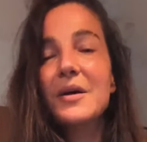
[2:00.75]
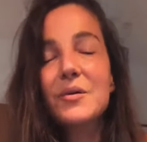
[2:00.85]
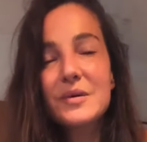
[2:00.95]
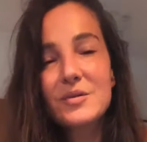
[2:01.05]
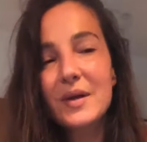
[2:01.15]
I
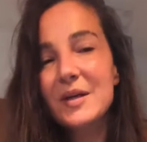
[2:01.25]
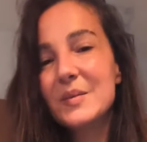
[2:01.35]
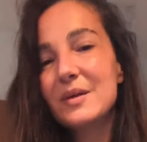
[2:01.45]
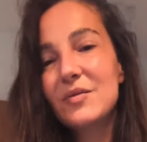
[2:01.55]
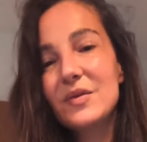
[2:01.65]
always
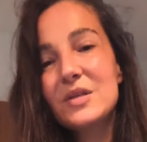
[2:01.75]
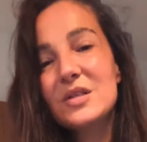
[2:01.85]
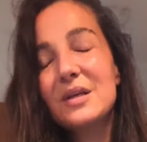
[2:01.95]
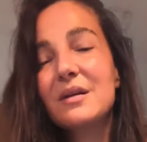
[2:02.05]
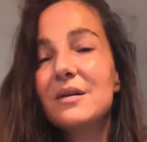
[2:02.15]
recommend
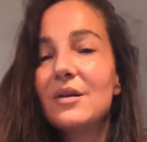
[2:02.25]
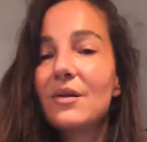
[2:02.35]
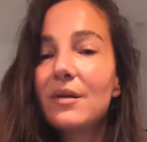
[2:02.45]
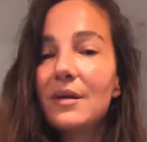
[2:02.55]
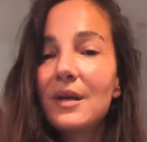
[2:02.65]
finishing it
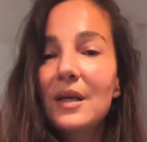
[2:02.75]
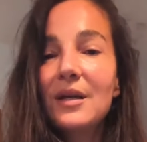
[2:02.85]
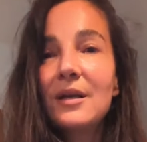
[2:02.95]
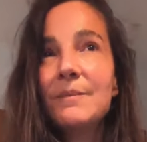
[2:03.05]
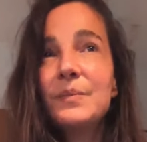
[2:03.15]
in
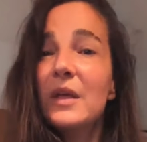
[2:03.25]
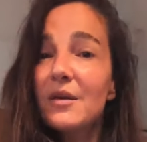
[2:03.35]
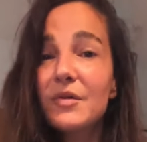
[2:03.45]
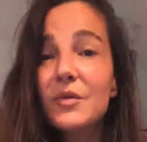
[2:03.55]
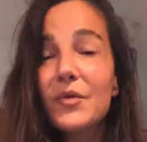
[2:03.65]
3,
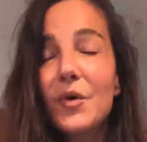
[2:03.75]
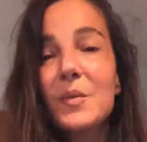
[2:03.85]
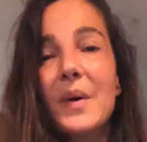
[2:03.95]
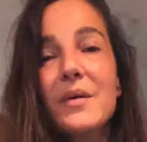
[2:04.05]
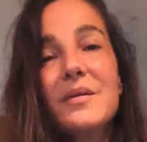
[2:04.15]
even
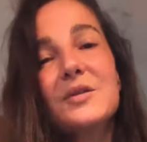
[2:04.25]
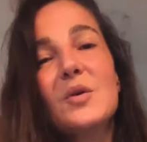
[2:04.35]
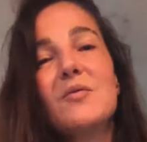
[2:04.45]
4 months.